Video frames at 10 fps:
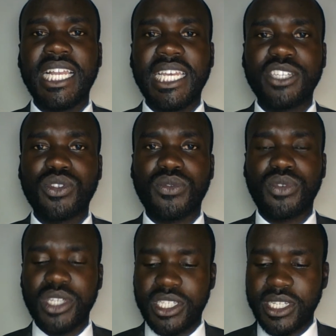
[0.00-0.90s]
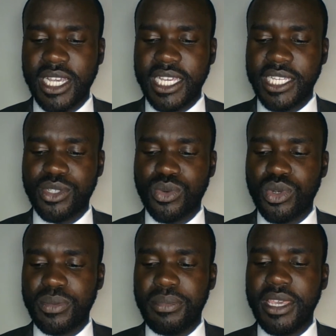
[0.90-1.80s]
less of which it
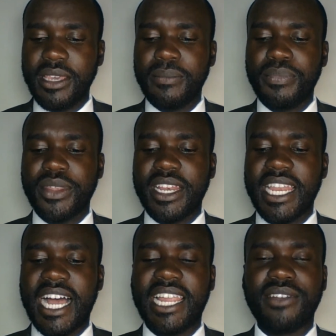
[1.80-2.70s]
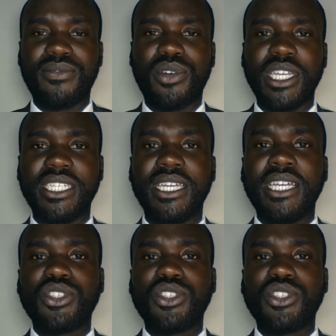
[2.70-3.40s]
would be null and void.